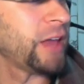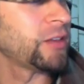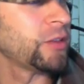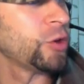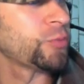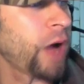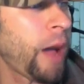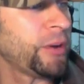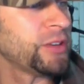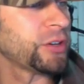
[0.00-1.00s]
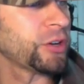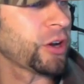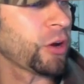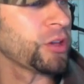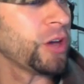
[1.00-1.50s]
those properties that are
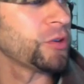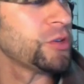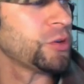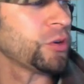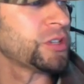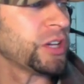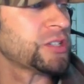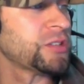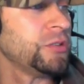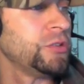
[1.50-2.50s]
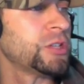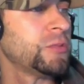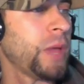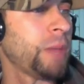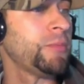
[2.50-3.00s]
currently under the jurisdiction of the Nuisance
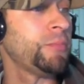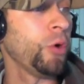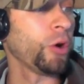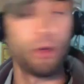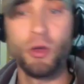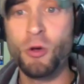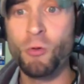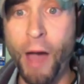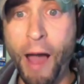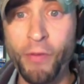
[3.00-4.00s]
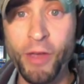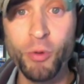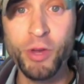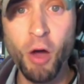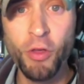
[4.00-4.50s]
Abatement Board. Wow, there
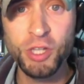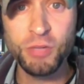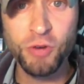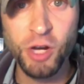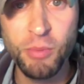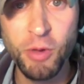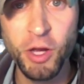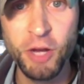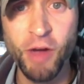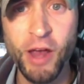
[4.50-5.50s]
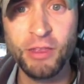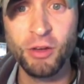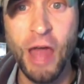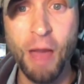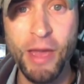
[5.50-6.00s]
we go. There's some credibility, right? They're
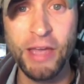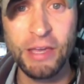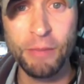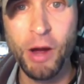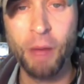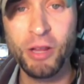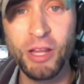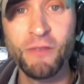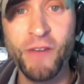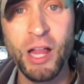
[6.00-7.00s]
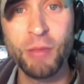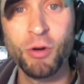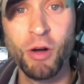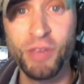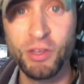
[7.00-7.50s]
now making it publicly
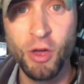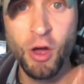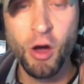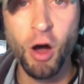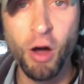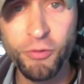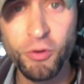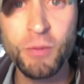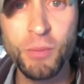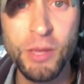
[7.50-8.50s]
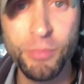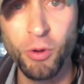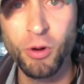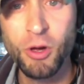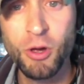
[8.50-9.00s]
available of these off-grid
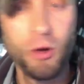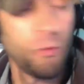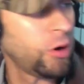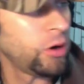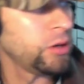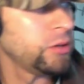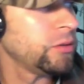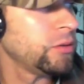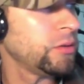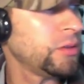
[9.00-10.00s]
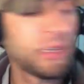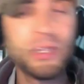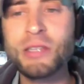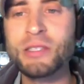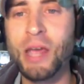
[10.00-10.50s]
people. Well, This
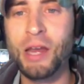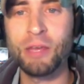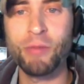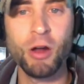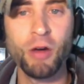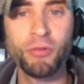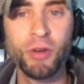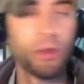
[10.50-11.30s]
doesn't say anything about OffGrid on the